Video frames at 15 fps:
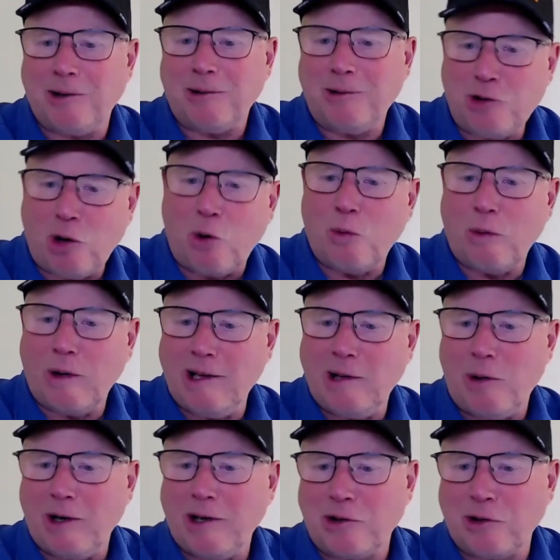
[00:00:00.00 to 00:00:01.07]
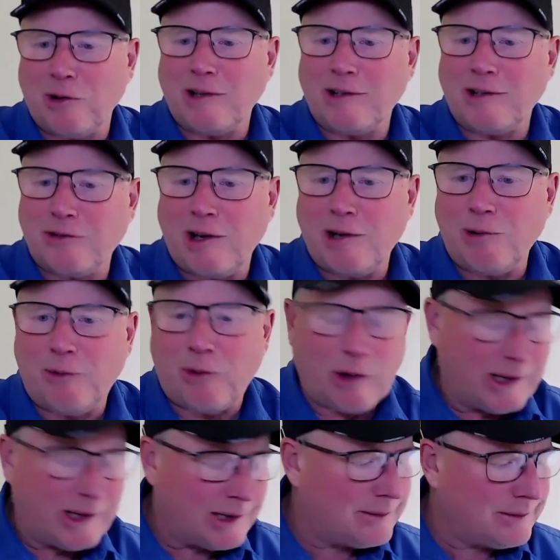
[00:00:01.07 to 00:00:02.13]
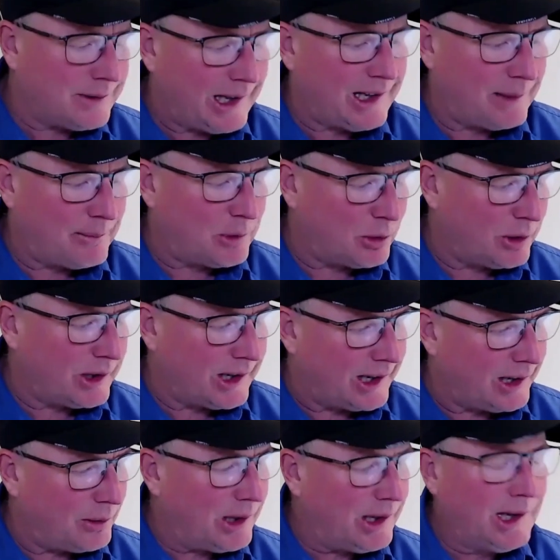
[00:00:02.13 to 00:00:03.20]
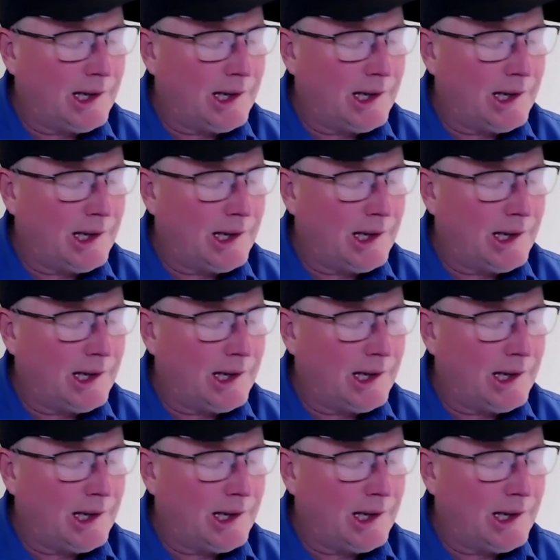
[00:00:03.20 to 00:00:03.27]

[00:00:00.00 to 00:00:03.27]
Don't really want to do it, try to avoid it, end up doing it anyway.